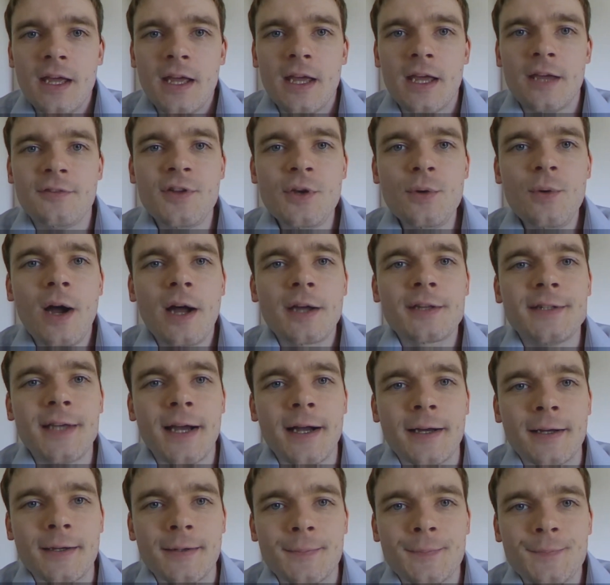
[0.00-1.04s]
If you are
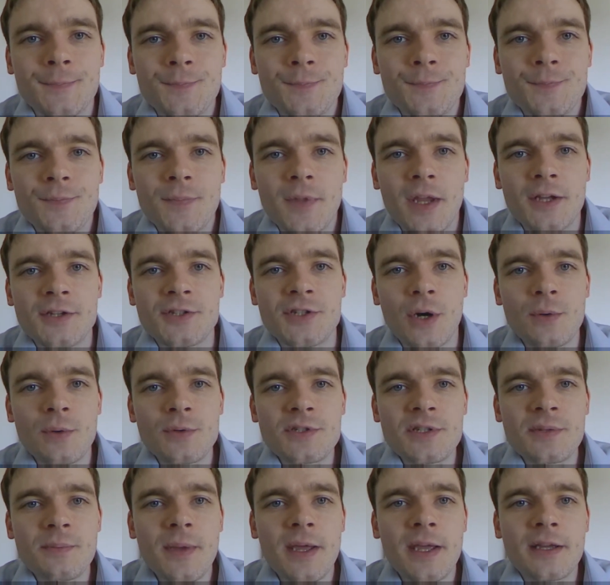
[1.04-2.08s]
young,
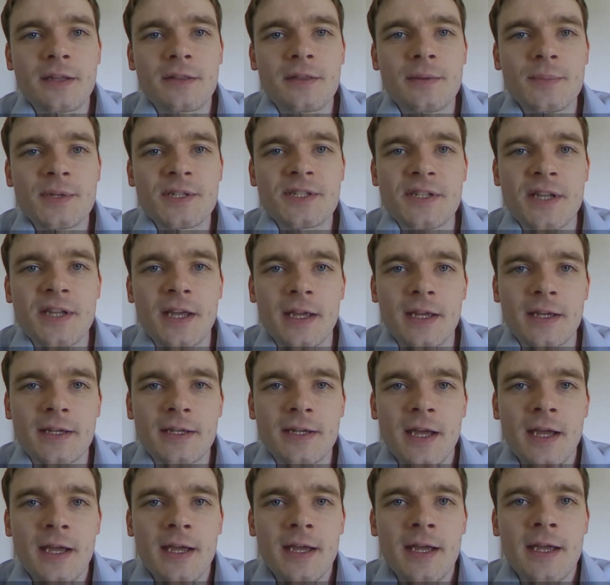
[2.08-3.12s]
don't make the
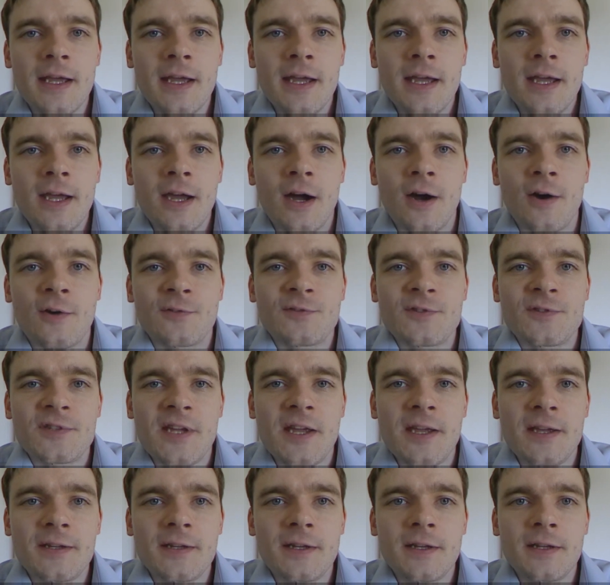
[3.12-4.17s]
mistake of
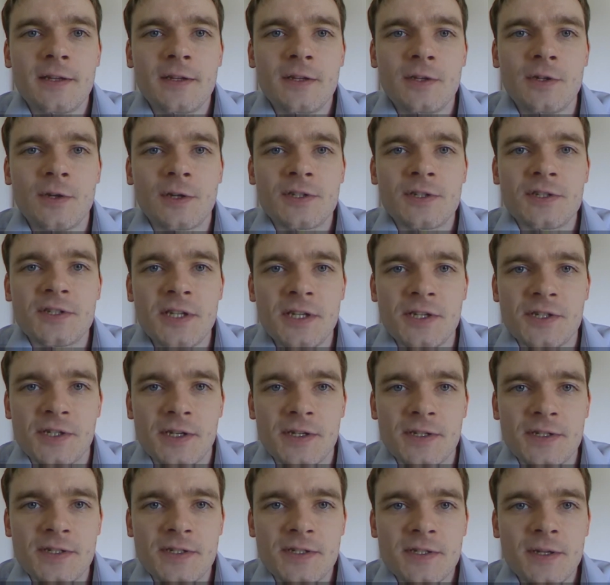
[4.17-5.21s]
taking your
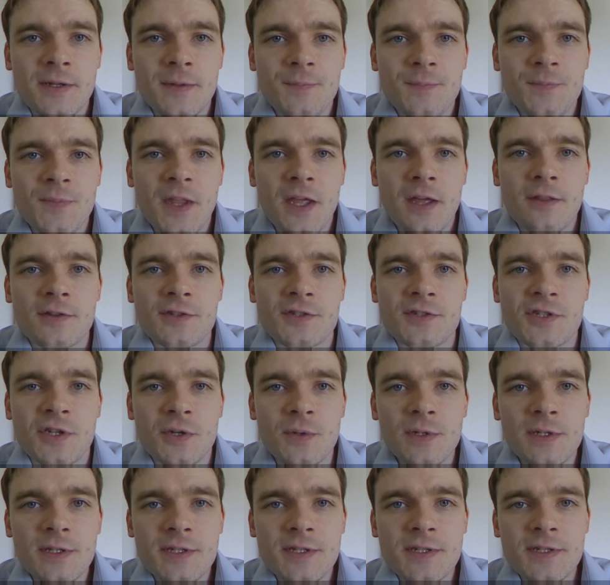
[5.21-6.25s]
teachers, the
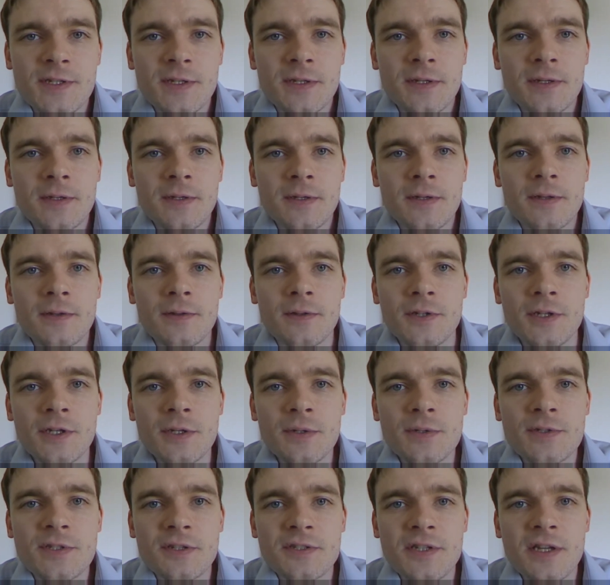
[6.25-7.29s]
schools, the
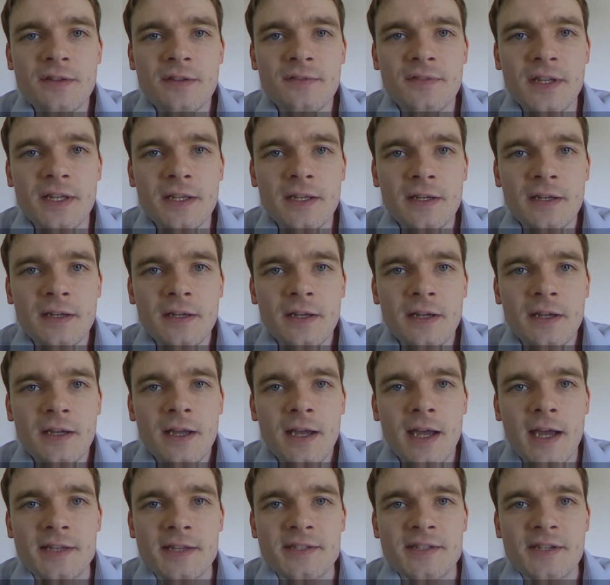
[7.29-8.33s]
news on TV
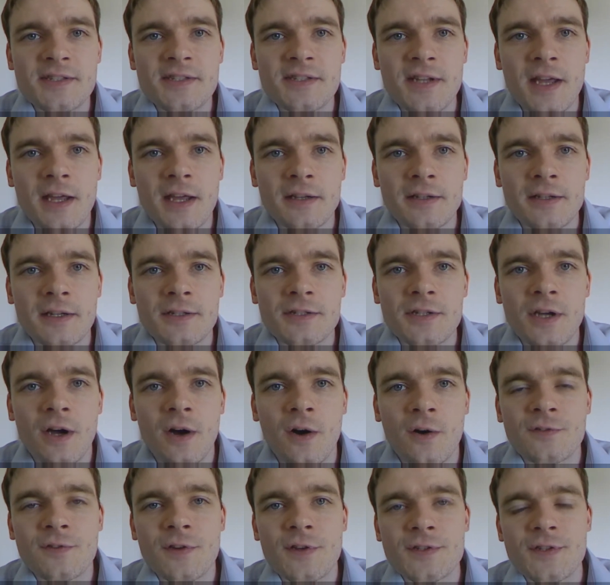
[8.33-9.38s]
as a standard
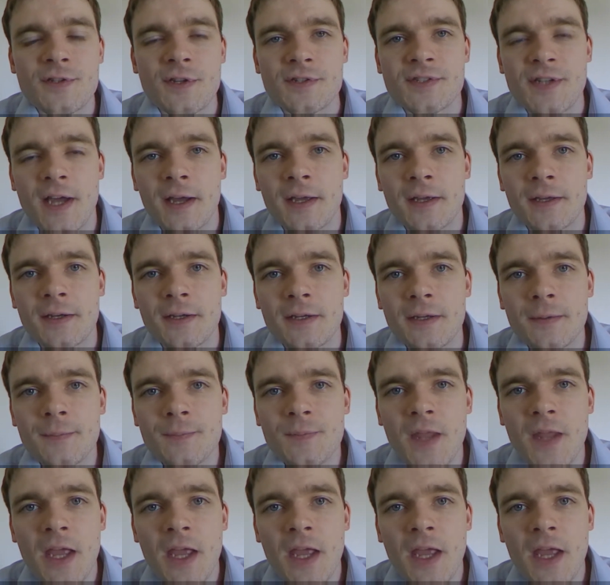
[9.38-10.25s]
of society.